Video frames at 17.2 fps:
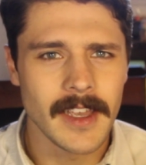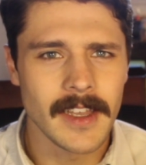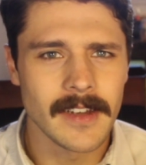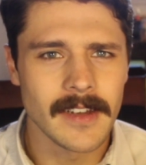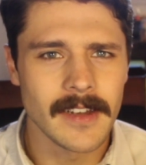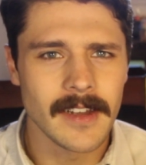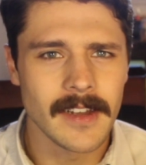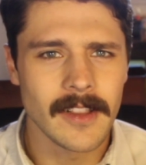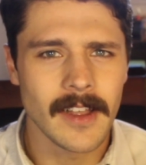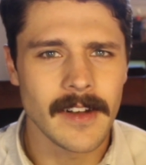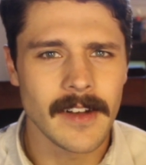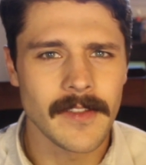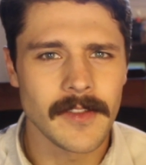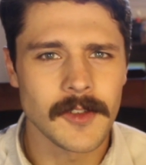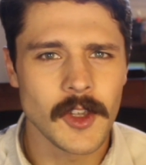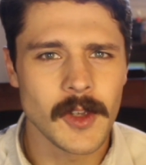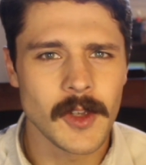and a lot
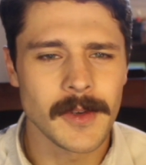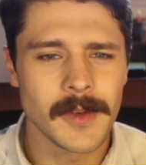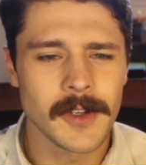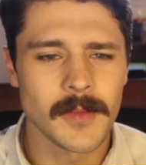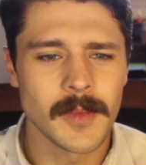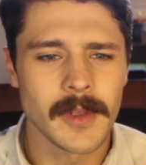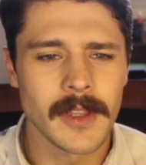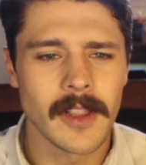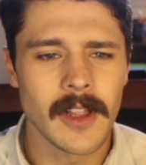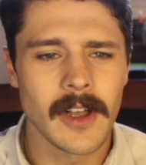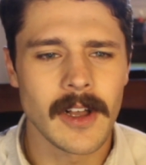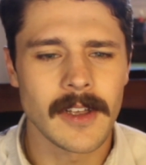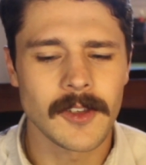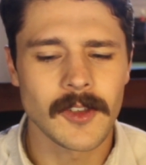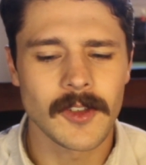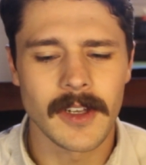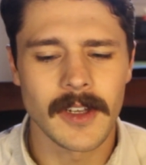of his humor has been
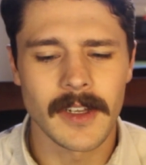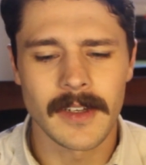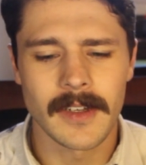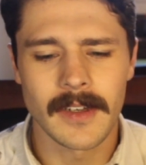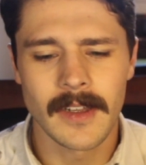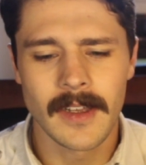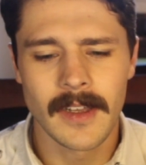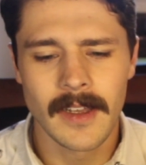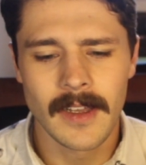lost on,